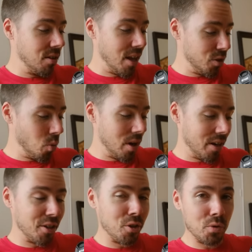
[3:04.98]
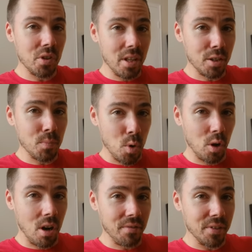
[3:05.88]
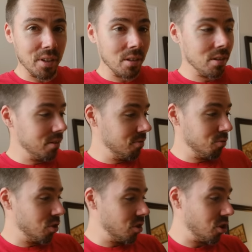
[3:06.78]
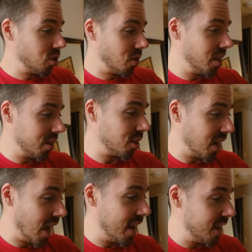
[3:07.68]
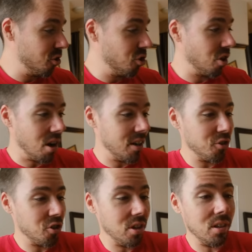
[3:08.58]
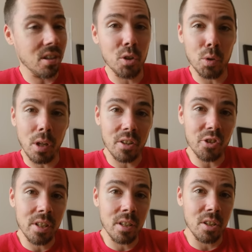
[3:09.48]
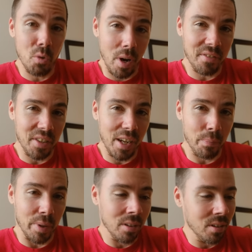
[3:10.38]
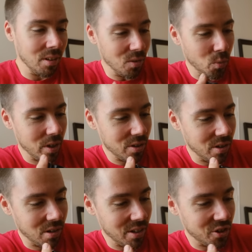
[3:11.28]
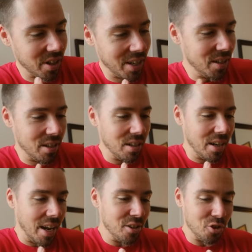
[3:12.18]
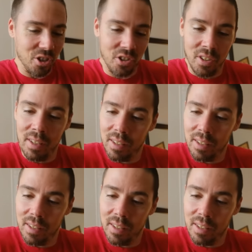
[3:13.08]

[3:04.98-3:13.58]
That's why I use this more often. Just this cage, not as good. Ulanzi, you effed up. Where's all the side hinges?